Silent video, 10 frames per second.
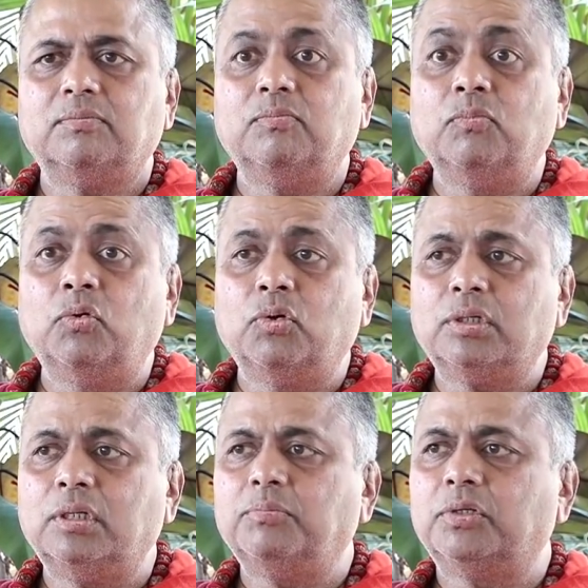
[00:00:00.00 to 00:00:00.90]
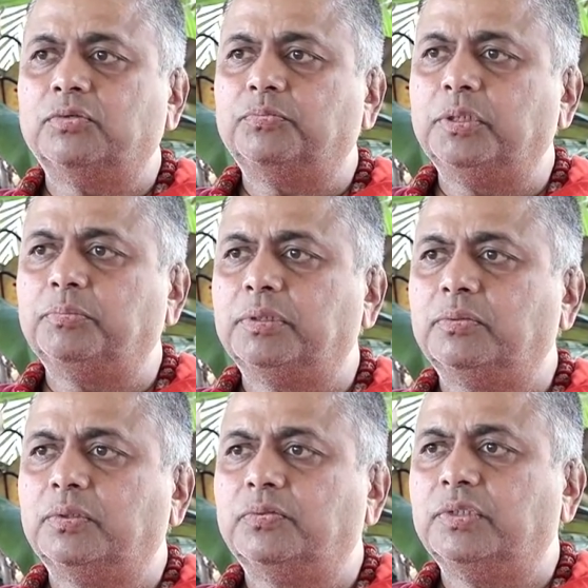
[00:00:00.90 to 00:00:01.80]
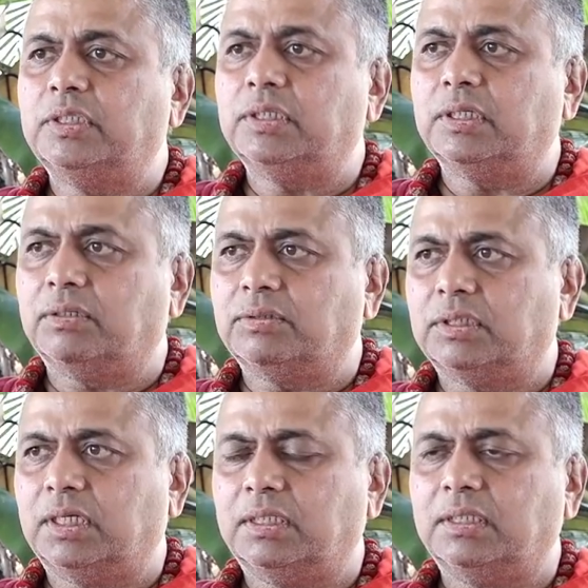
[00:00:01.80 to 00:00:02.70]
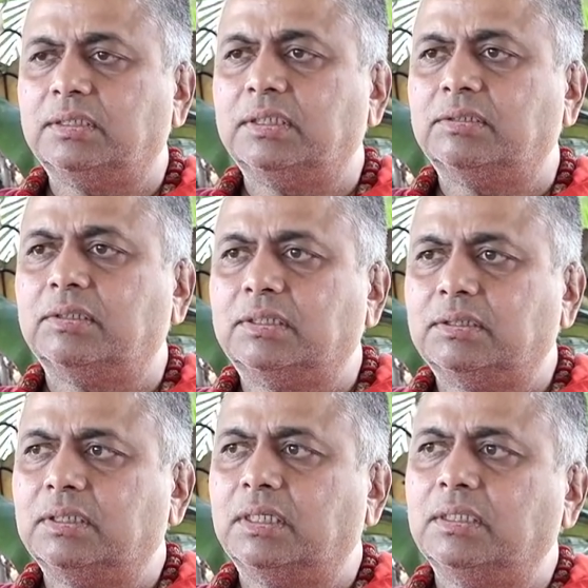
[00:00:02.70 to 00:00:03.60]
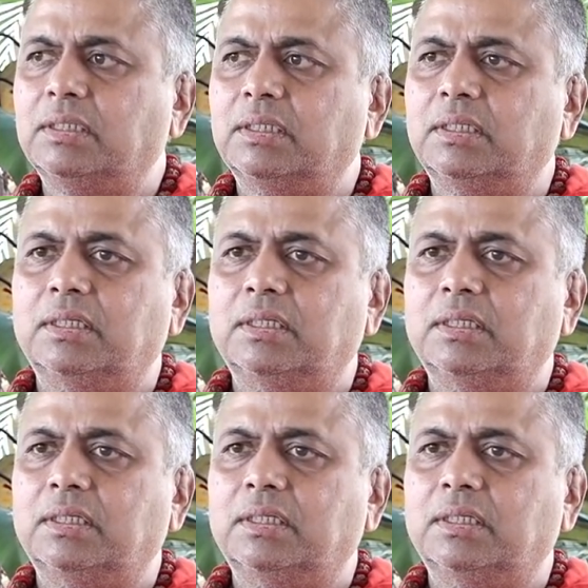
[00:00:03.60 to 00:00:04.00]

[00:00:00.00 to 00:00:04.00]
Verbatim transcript: more number of people were waiting outside. It's a satsang.